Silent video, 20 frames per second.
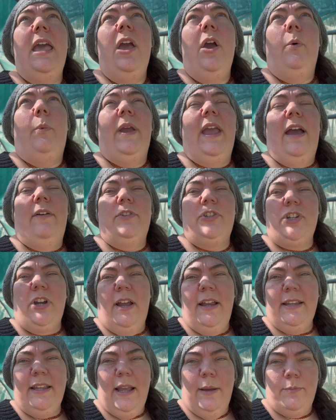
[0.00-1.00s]
We have a
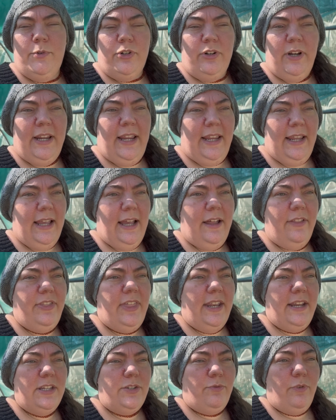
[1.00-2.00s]
giant gum tree here
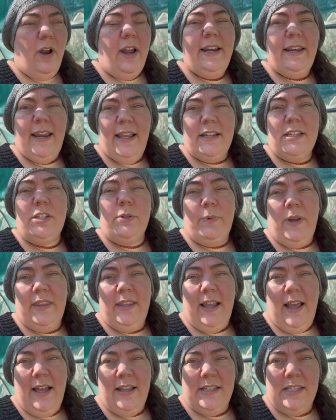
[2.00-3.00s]
that is right next to where the
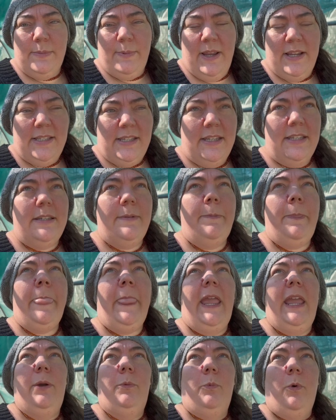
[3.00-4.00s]
garden space is.
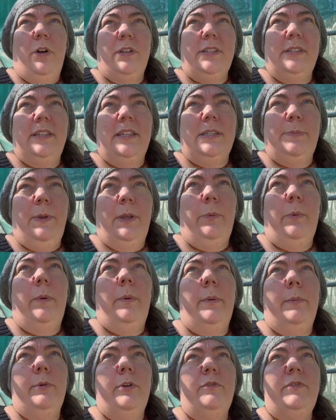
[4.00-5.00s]
It wasn't this big when
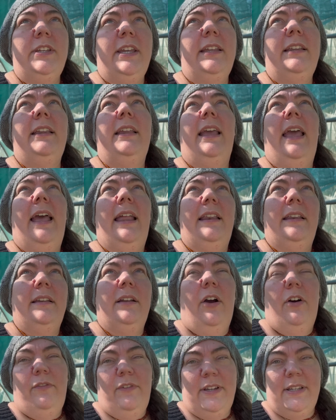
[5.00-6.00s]
we moved in, and
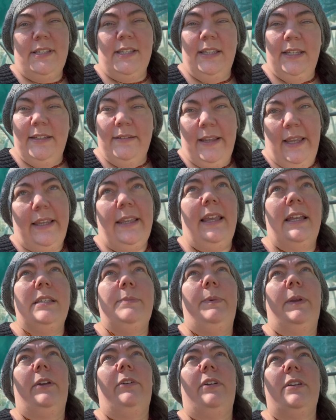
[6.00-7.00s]
obviously it gets
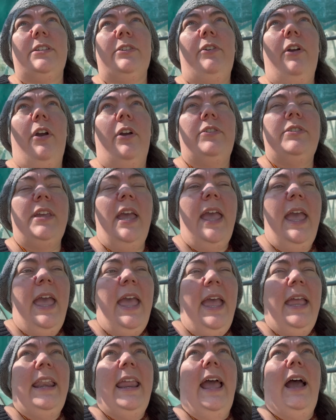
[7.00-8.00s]
bigger as it grows.
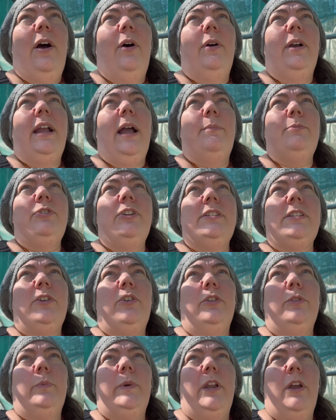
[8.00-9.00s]
Now, gum trees are
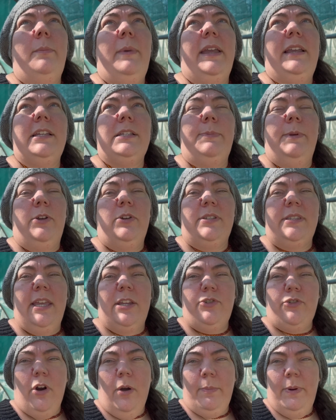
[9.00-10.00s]
called widowmakers because they
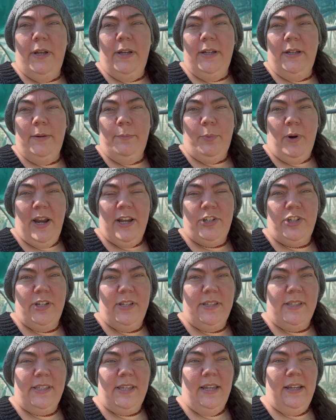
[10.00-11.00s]
drop
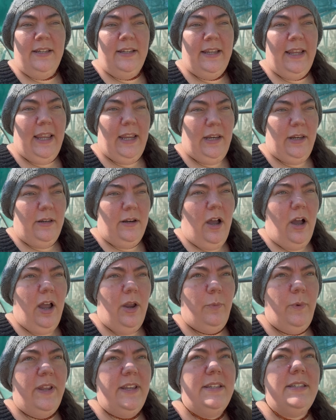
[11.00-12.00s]
branches in high
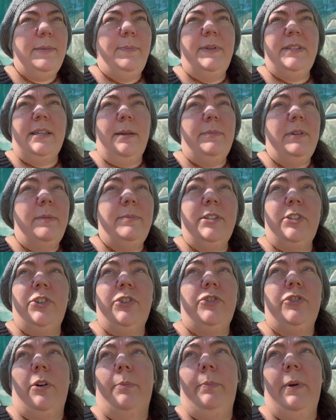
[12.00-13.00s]
winds, but sometimes they
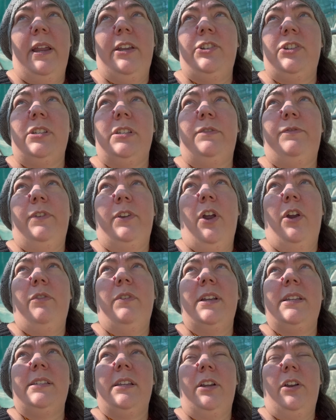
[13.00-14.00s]
just drop branches for no
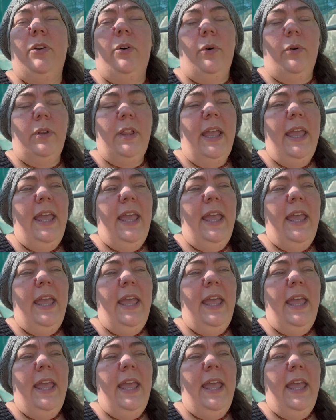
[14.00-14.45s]
reason at all.